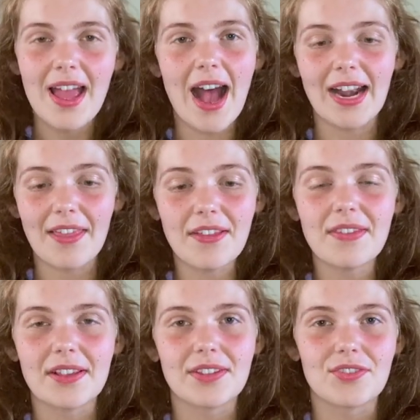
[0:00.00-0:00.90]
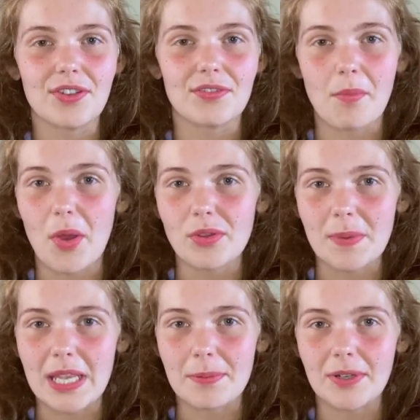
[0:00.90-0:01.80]
And I think that's the truth for most
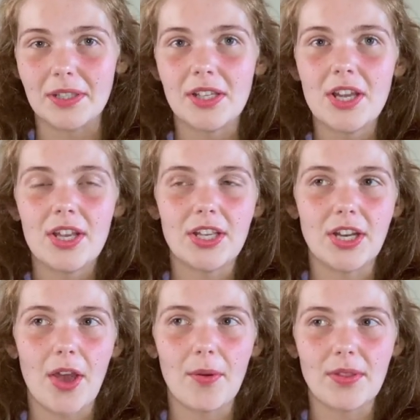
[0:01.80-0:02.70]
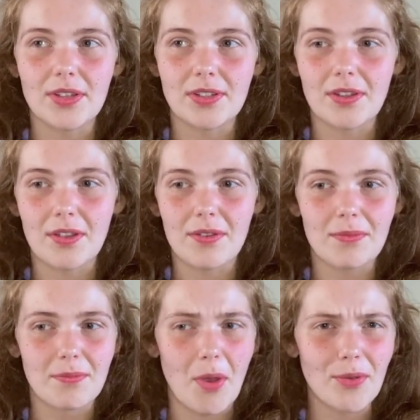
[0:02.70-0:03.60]
people. You know, there's
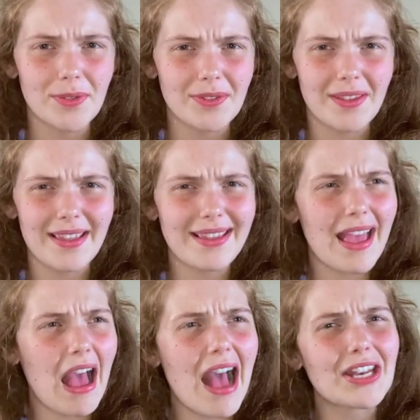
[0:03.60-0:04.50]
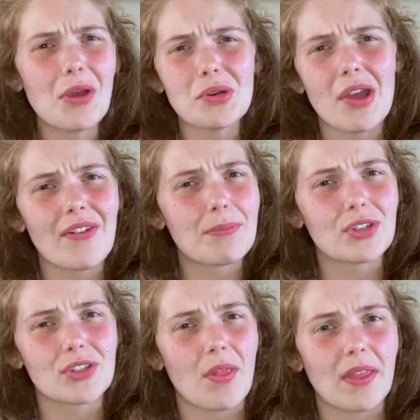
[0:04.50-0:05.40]
most... I don't know if I'm
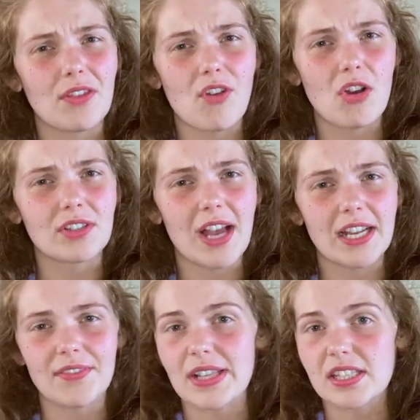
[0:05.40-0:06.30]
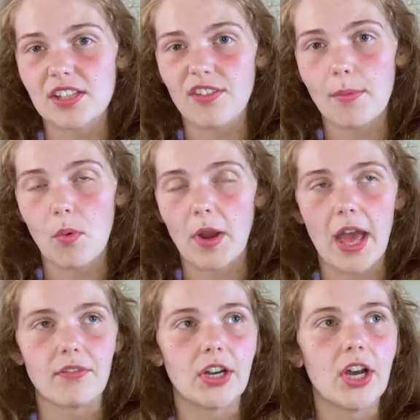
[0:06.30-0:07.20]
just on, like, the wrong side of Instagram or
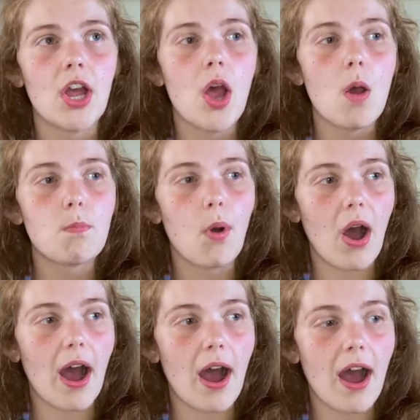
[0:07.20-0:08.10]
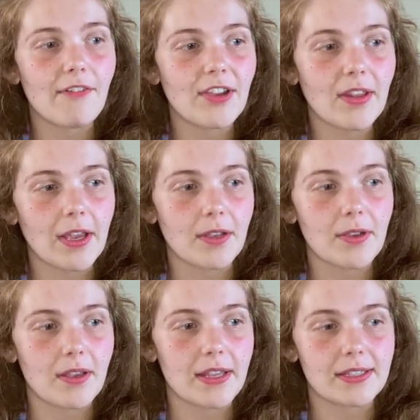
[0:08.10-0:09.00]
whatever, but I feel like
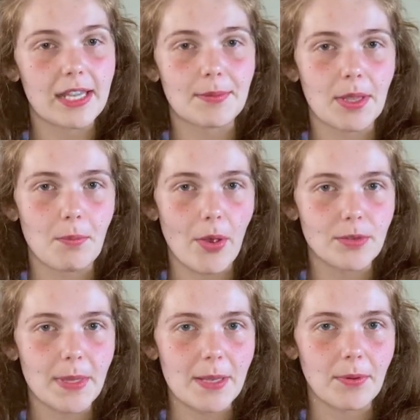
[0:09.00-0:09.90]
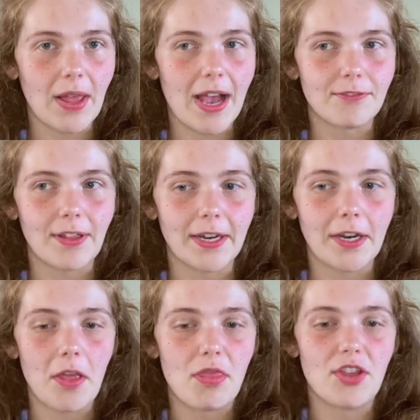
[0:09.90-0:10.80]
it seems like most people have,
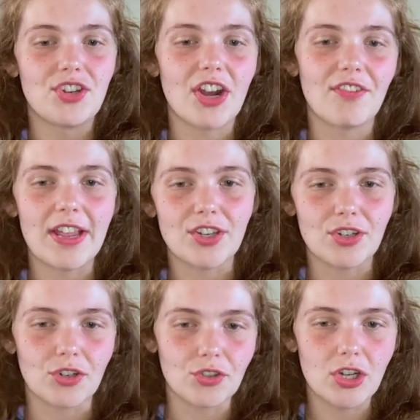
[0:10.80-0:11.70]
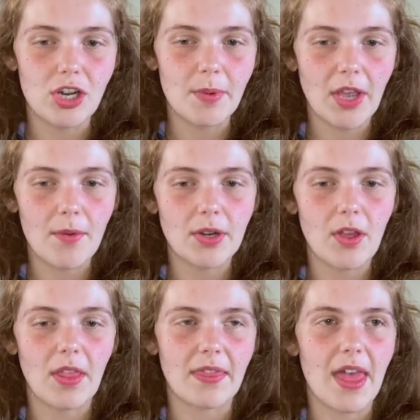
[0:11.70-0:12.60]
like, the generational trauma going
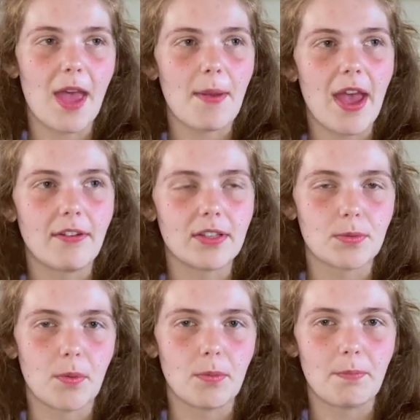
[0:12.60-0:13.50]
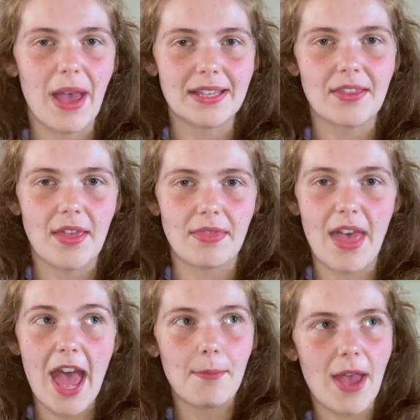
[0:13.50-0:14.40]
on, like their parents were better than
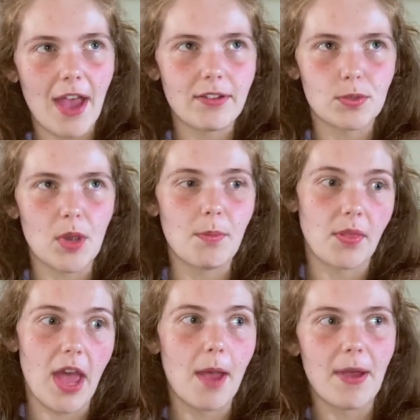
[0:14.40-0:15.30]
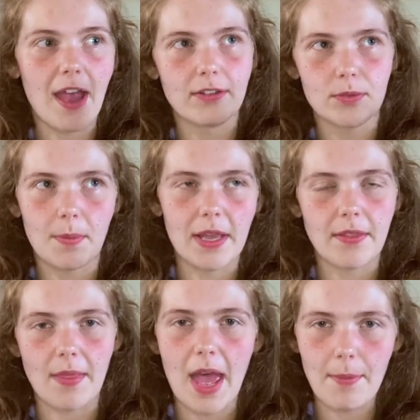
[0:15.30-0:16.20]
their parents were, but their parents were better
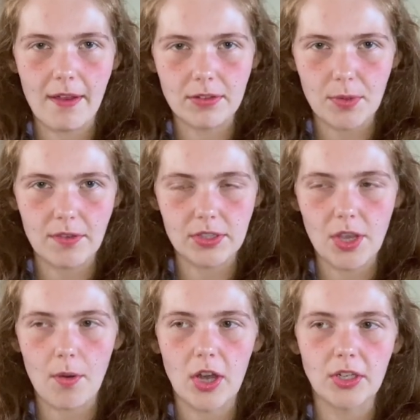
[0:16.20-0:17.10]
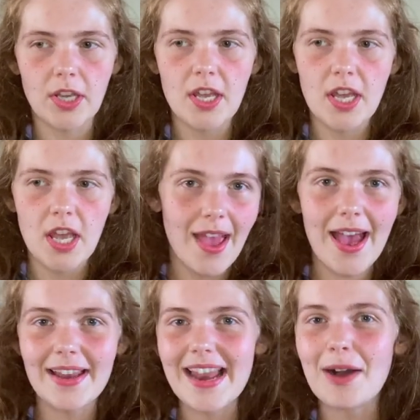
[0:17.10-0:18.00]
than their parents were, and so on.
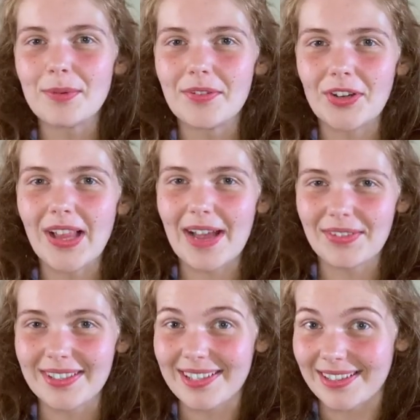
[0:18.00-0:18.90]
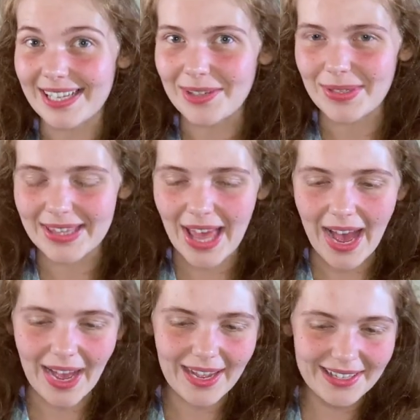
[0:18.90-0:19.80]
And now we're all having to deal with that.